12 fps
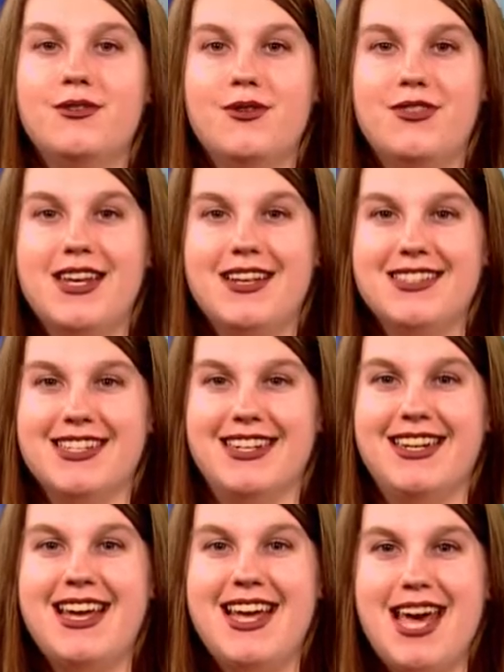Ruth Nelson,
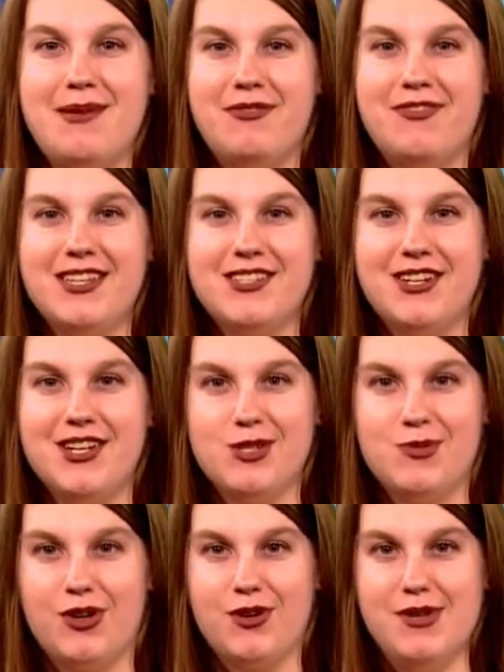a professor at
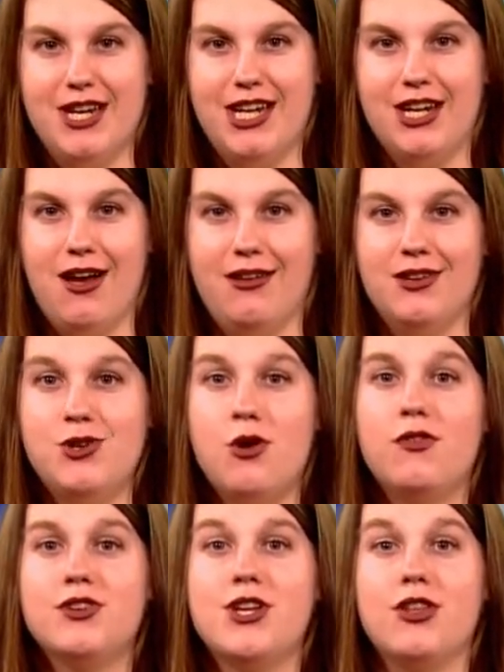Hillsborough Community College,
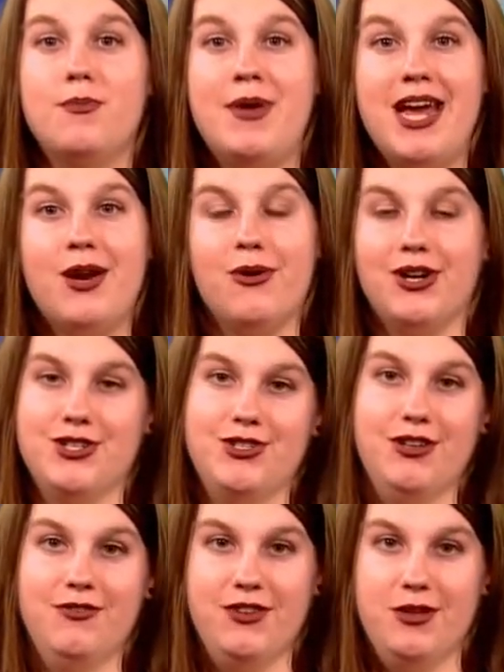oversaw the pit orchestra
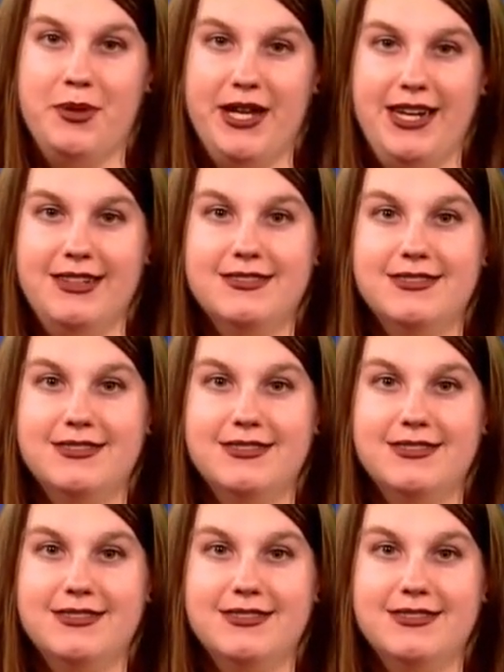for the play.